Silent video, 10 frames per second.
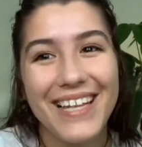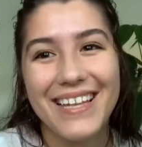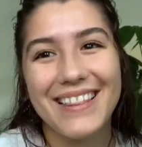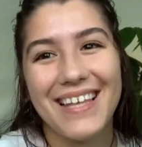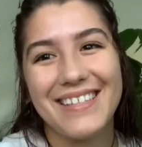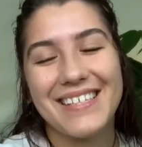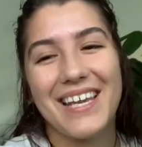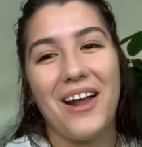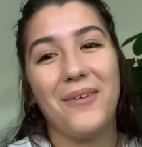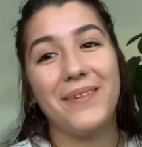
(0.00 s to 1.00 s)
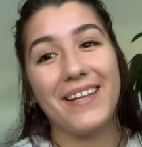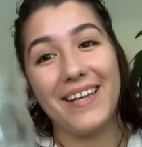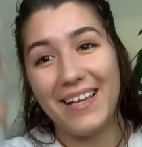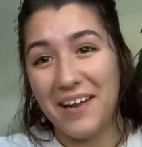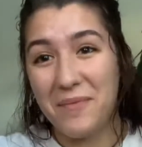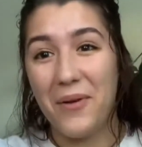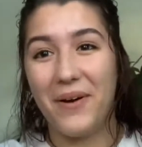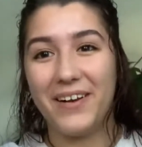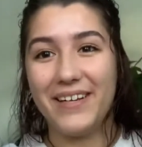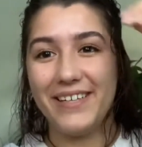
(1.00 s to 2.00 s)
let's get on with it. I have my
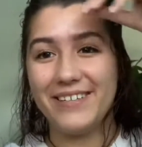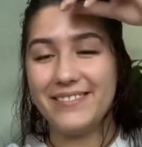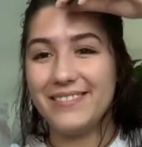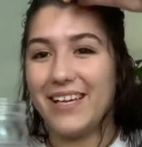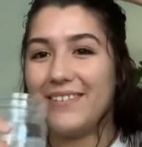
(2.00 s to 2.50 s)
water here, so